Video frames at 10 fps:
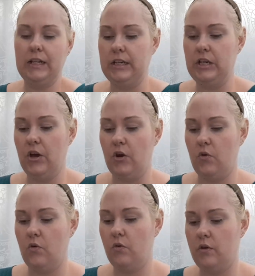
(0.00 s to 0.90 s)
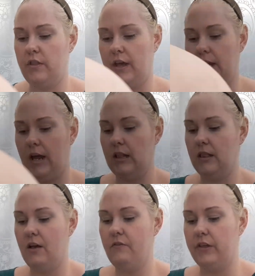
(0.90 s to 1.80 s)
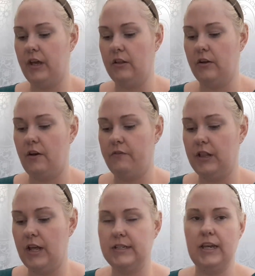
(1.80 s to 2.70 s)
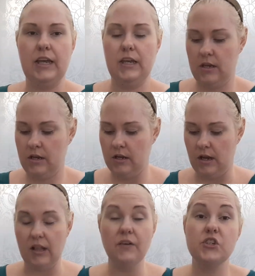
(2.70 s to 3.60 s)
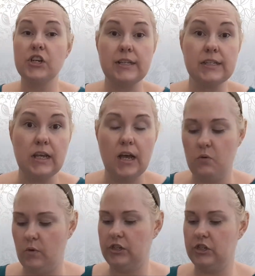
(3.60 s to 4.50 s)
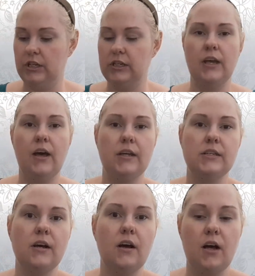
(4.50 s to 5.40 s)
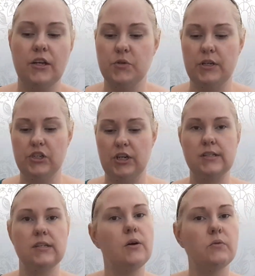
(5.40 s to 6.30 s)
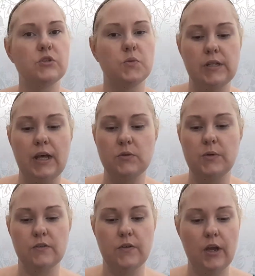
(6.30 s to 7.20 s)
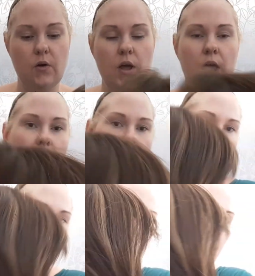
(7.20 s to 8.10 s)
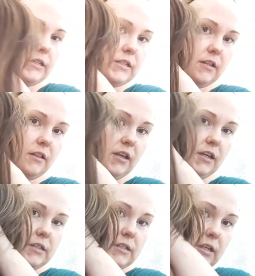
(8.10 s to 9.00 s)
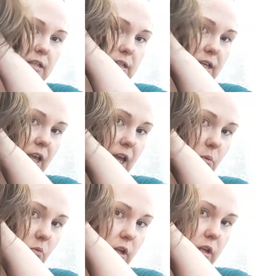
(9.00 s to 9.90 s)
know that I love the color Coffee Latte. I love chestnut, which Linda got Audrey in chestnut, which was last week's video. And this is Cameron.